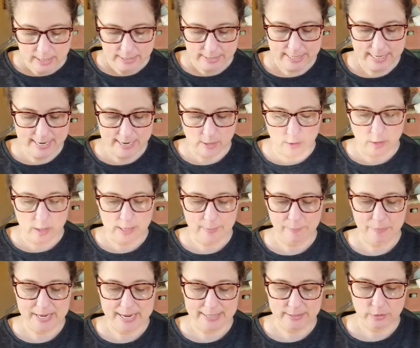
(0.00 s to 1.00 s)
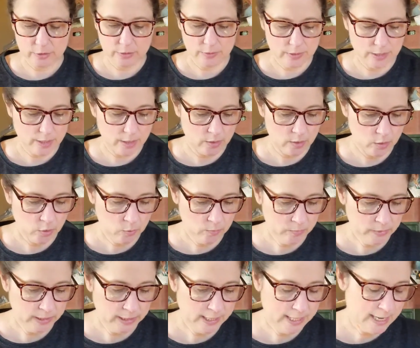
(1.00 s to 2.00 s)
Now back to the
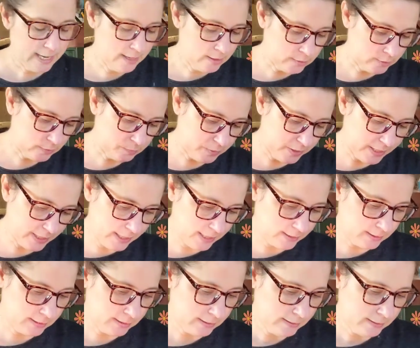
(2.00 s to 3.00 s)
Homely Houseplant.